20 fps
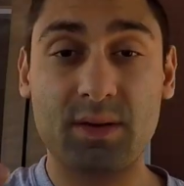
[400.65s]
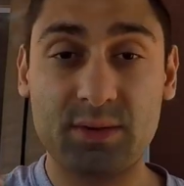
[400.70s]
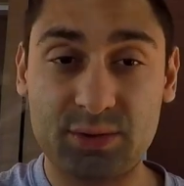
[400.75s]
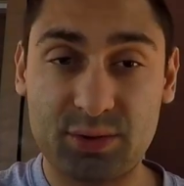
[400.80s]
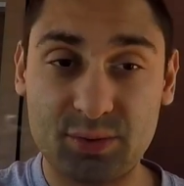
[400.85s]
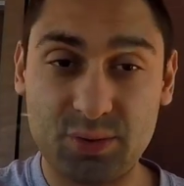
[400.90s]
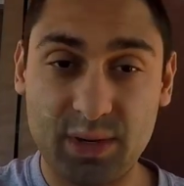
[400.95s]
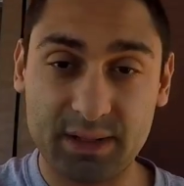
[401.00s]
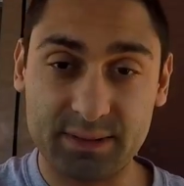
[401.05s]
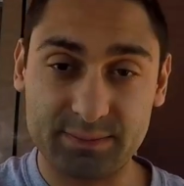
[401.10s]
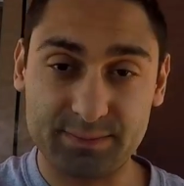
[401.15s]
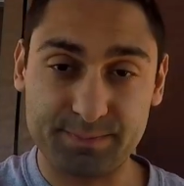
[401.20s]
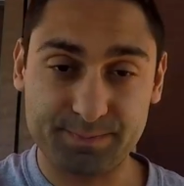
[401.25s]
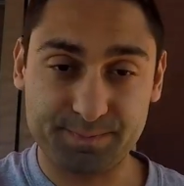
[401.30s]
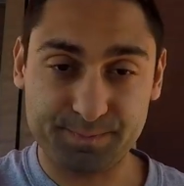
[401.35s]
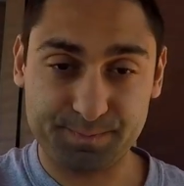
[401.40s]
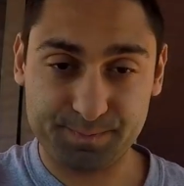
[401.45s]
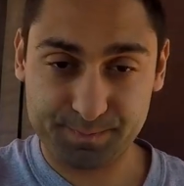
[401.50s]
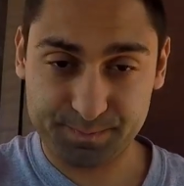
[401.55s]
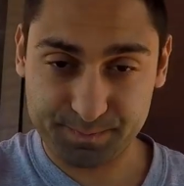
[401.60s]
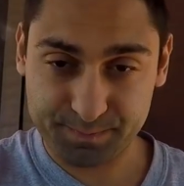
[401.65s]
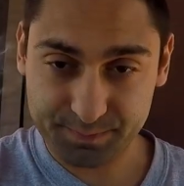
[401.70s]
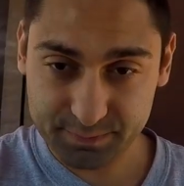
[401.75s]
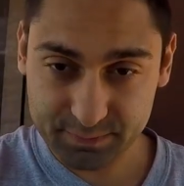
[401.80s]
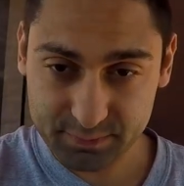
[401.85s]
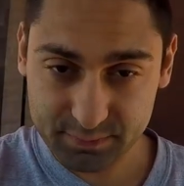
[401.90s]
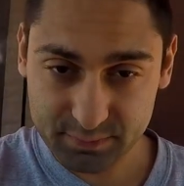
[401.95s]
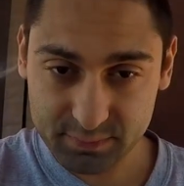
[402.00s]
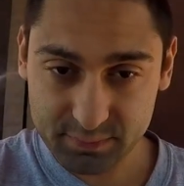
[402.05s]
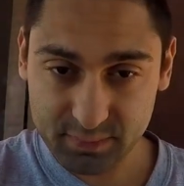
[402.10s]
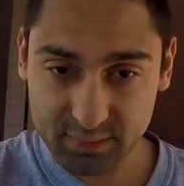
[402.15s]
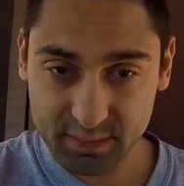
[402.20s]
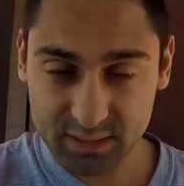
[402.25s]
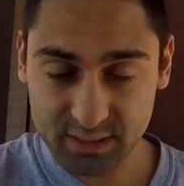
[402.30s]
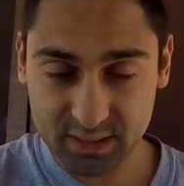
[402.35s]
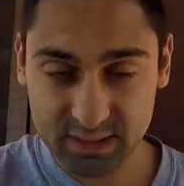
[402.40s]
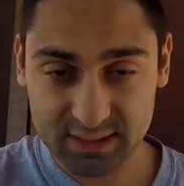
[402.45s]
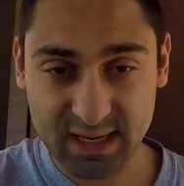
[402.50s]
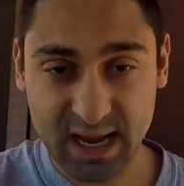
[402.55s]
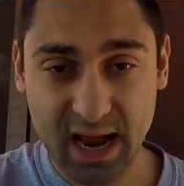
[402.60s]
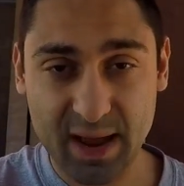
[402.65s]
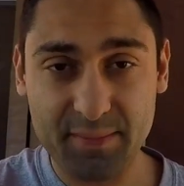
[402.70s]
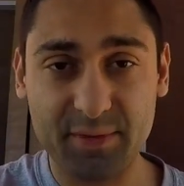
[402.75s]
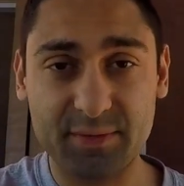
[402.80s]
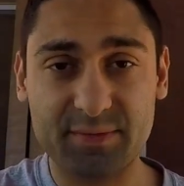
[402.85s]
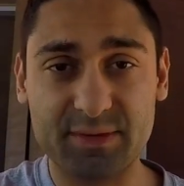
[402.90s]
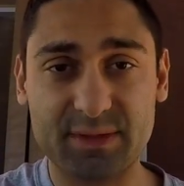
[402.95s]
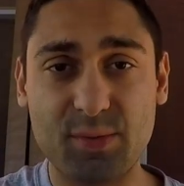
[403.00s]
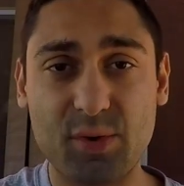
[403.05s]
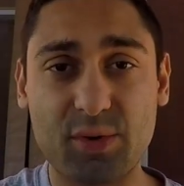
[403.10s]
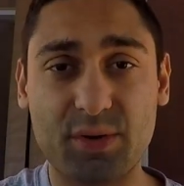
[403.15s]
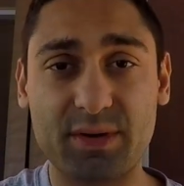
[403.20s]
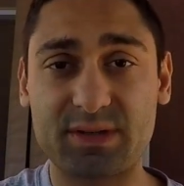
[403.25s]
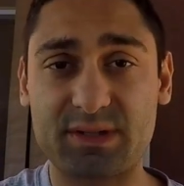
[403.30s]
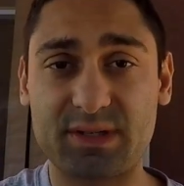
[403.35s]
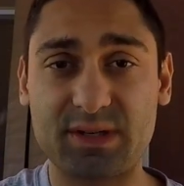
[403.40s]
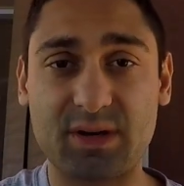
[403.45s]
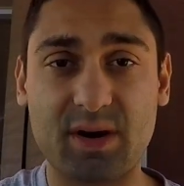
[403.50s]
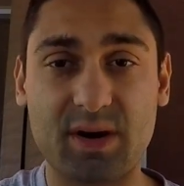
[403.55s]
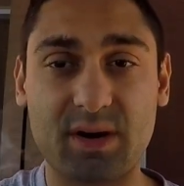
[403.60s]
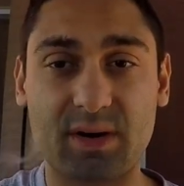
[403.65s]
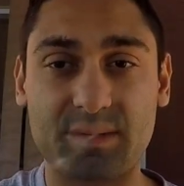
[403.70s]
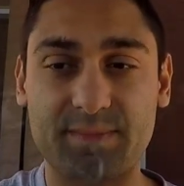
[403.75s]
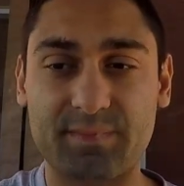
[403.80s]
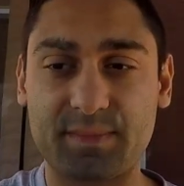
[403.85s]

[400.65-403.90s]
throughout the time of smoking the cigar.